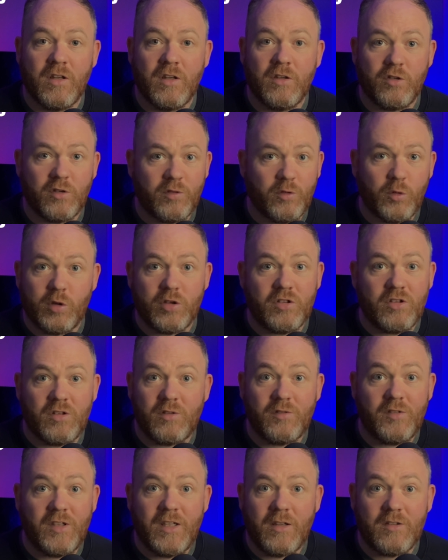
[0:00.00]
Just for watching this
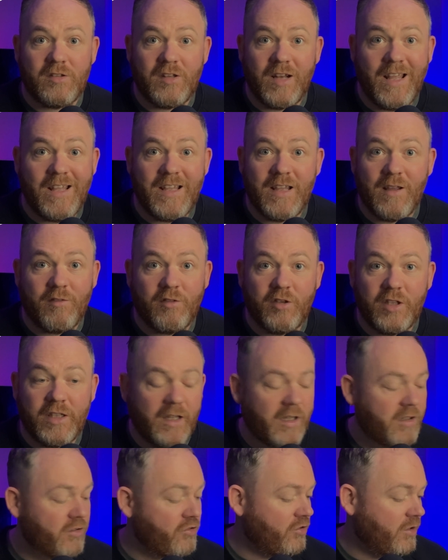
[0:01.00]
video today, you get free
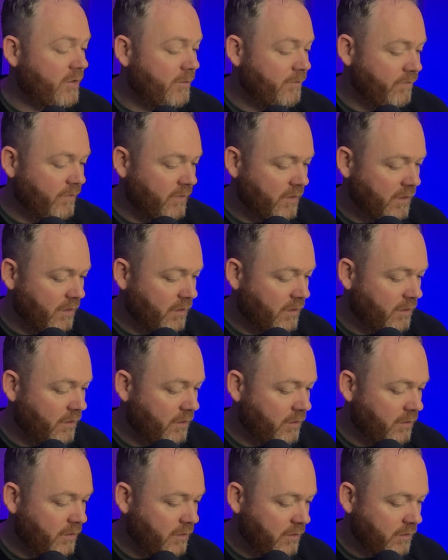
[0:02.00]
cash.
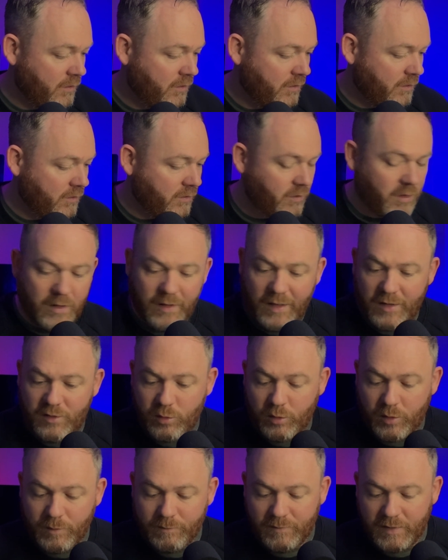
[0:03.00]
Right, next
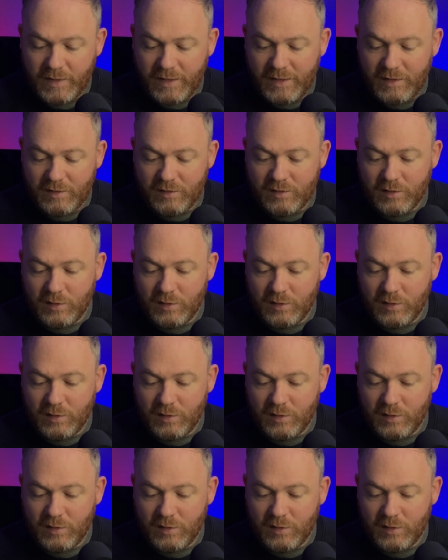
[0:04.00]
one is